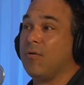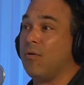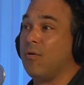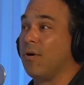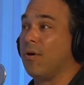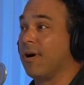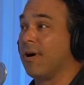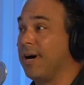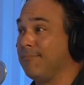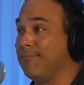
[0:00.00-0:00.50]

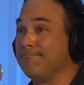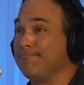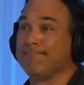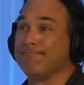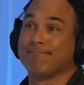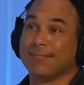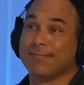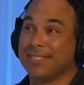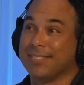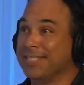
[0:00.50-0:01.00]

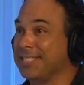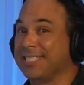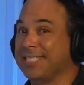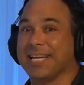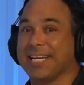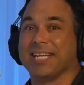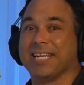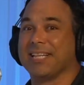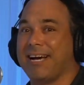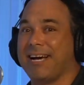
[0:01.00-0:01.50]
or
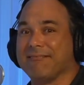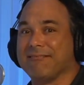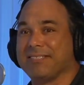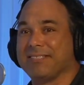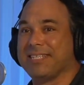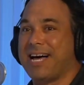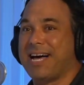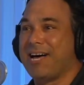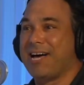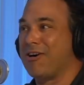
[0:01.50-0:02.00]
City
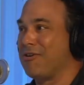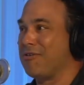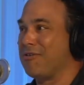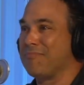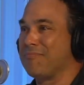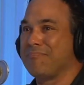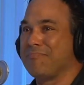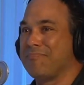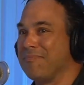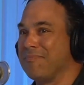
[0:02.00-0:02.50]

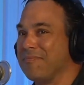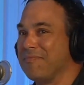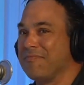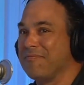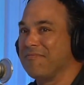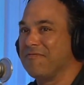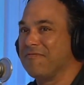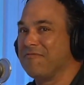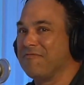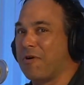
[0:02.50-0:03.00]
Lifestyle
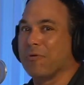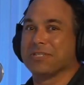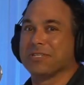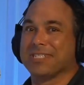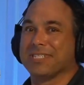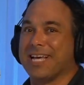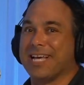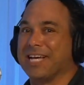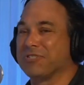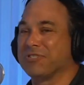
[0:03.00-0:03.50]

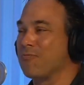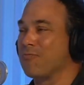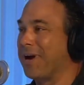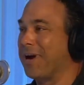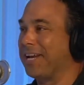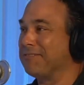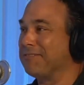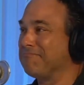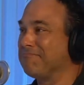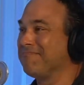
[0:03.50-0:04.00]

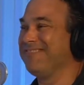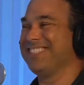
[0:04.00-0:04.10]
/Wayne.